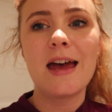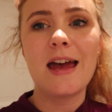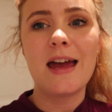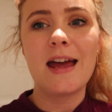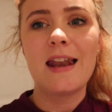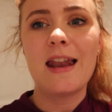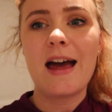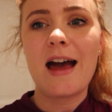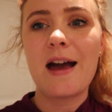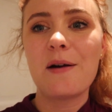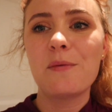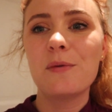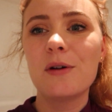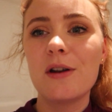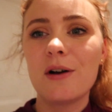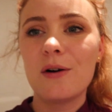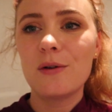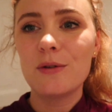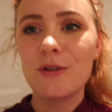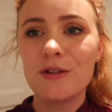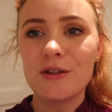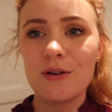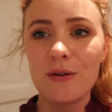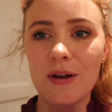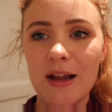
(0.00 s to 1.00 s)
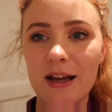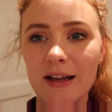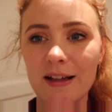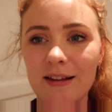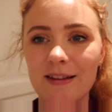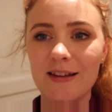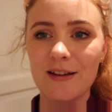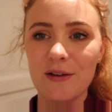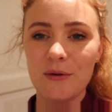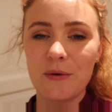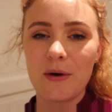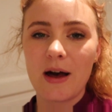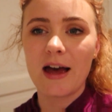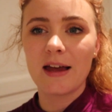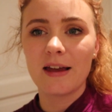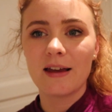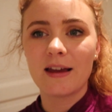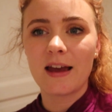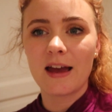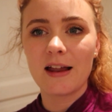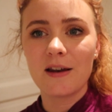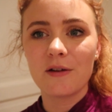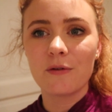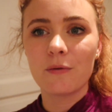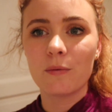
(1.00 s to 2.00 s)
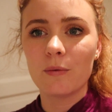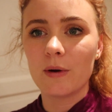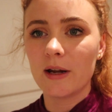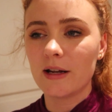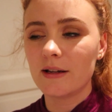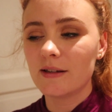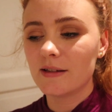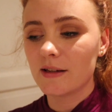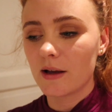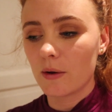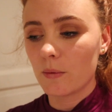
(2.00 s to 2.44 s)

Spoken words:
and I would also like to, I kind of read